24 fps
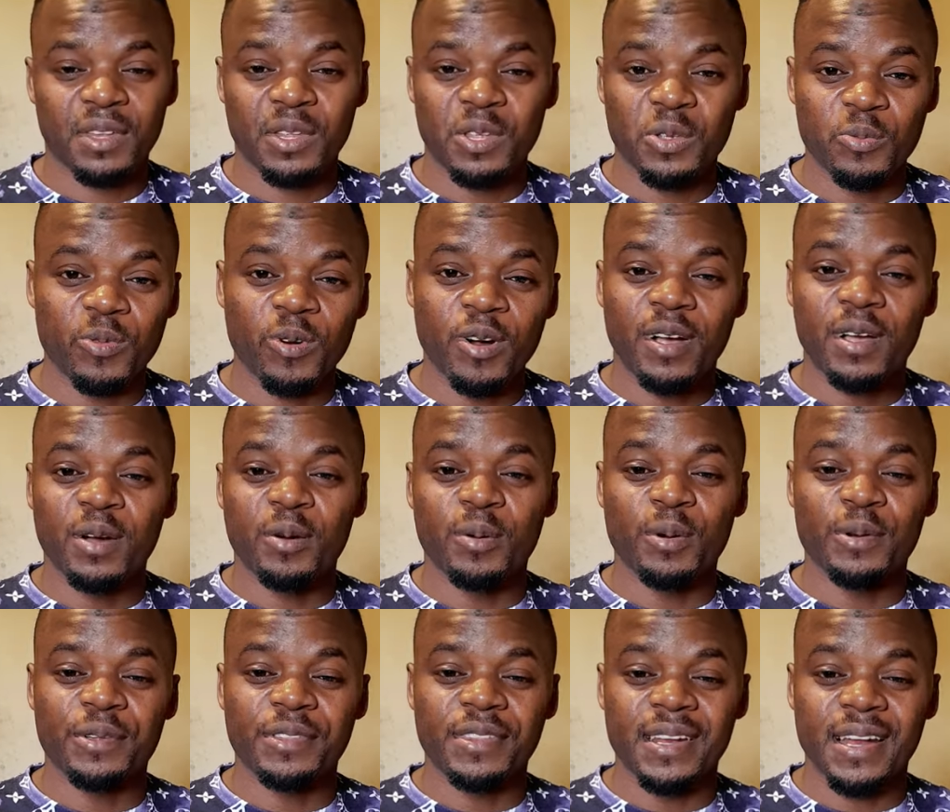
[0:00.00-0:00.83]
walk
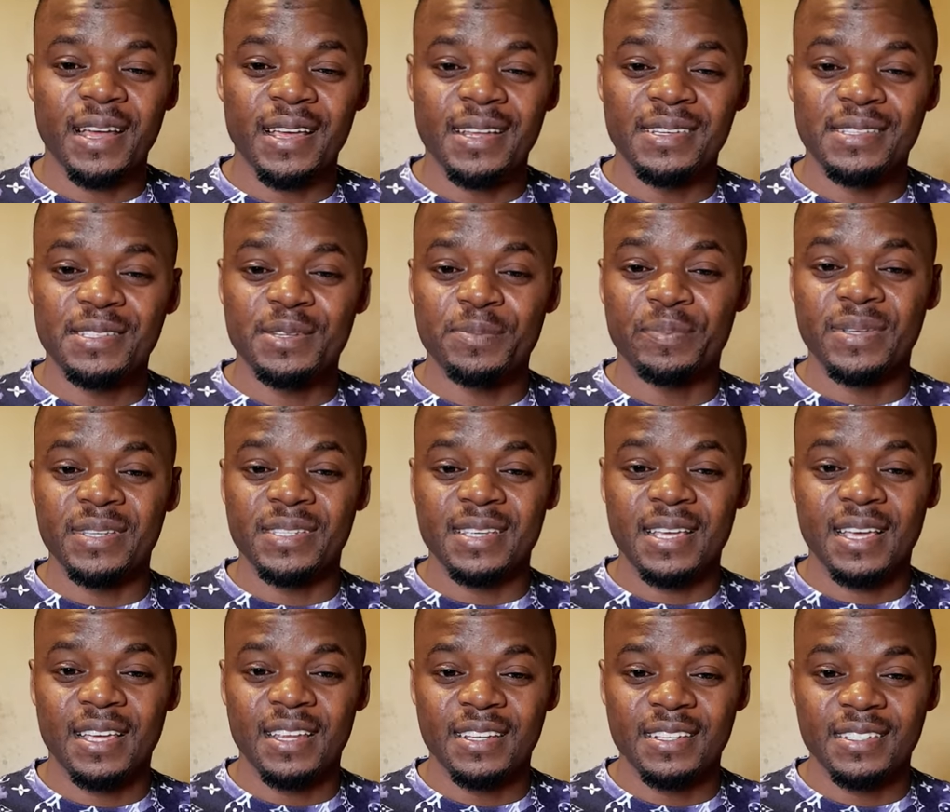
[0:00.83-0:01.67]
away with
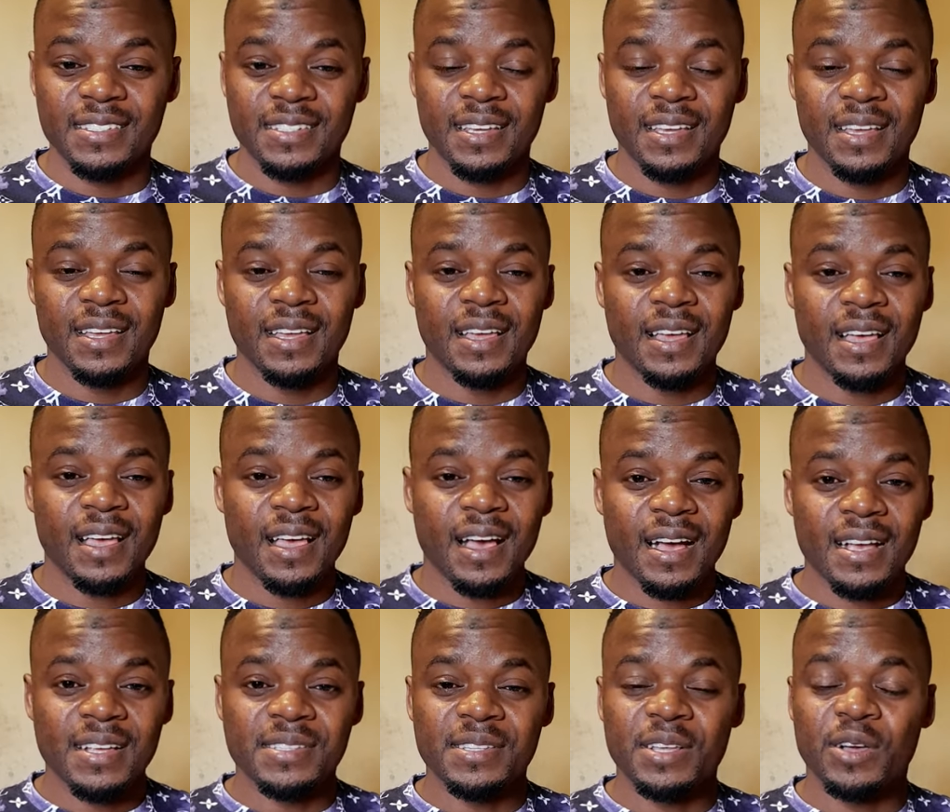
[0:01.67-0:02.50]
90%
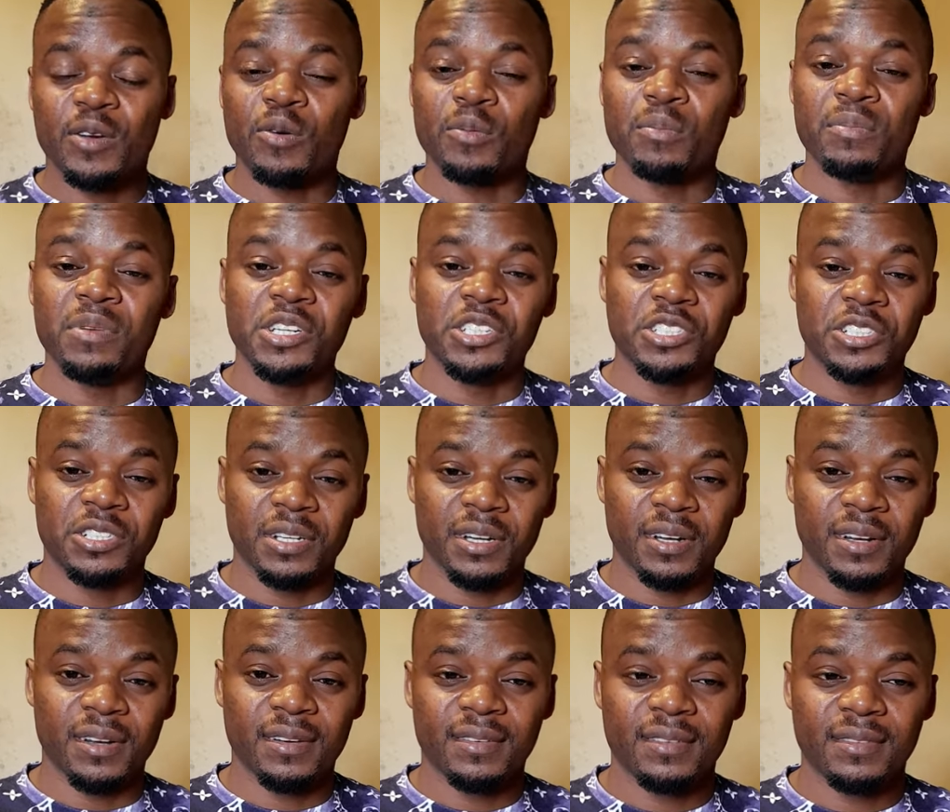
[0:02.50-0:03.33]
as the
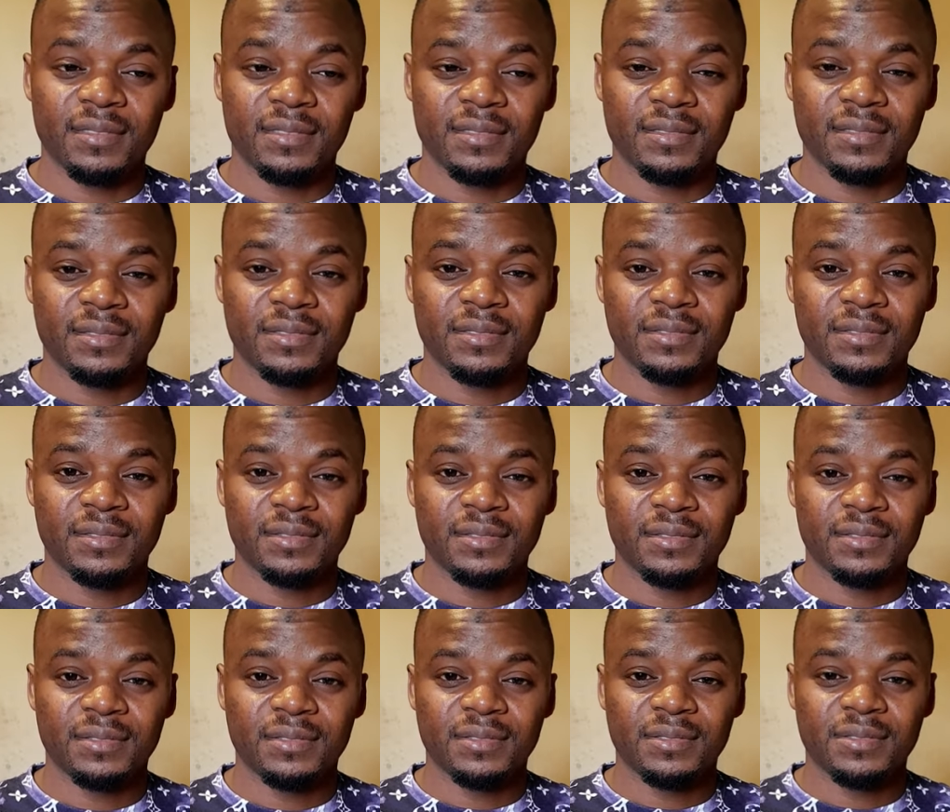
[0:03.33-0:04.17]
commission
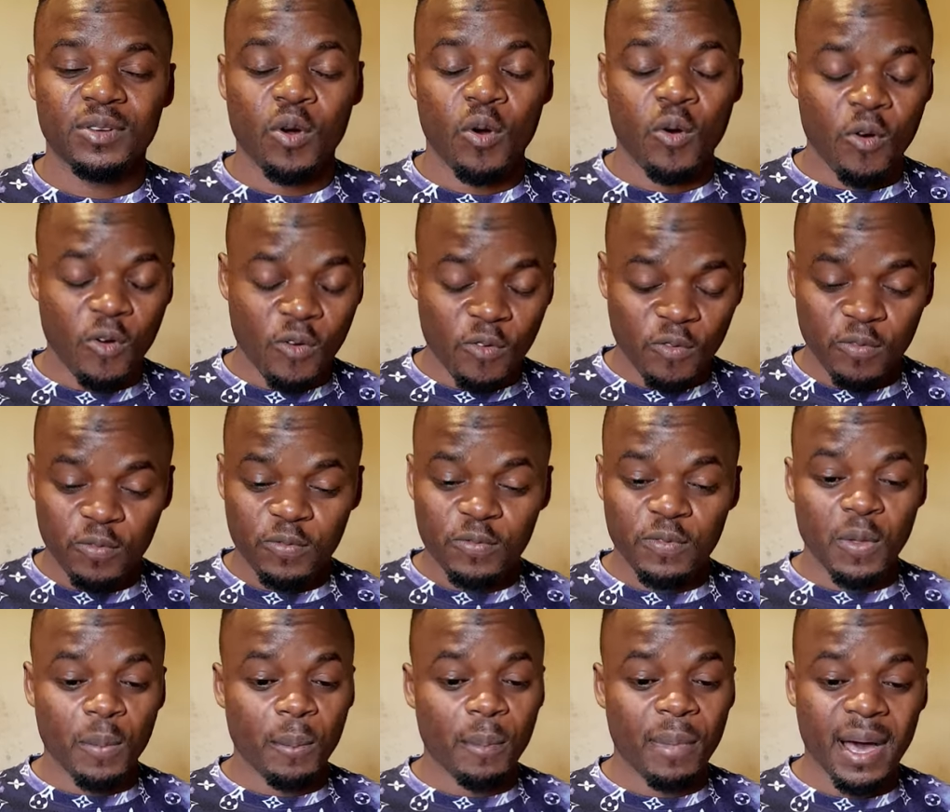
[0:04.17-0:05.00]
of
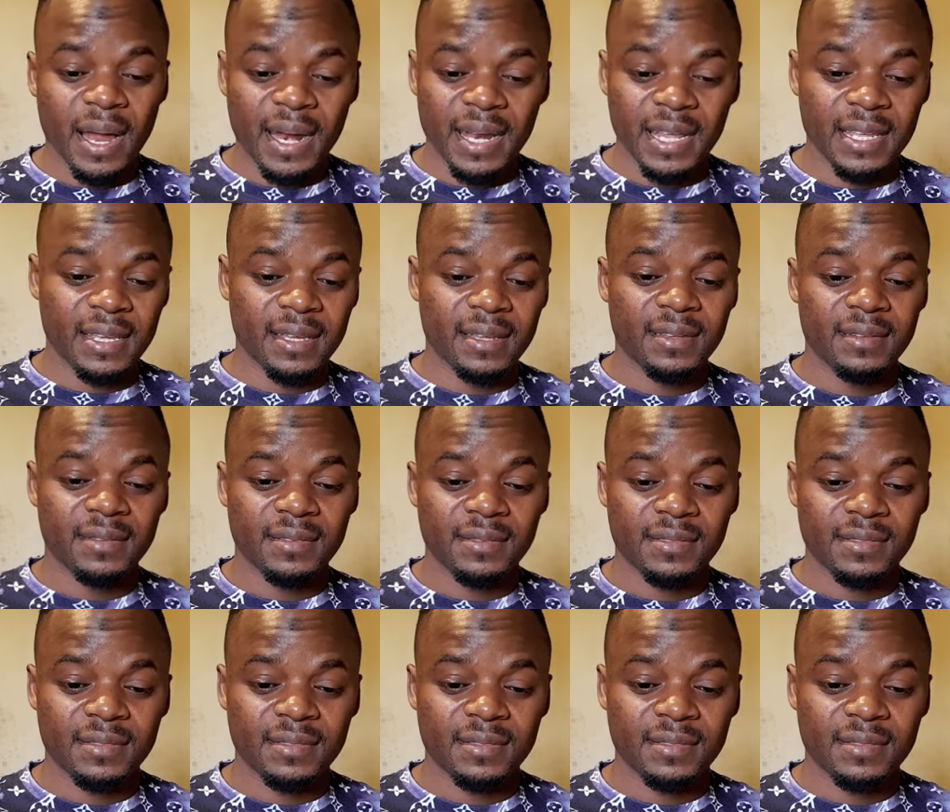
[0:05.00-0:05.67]
the money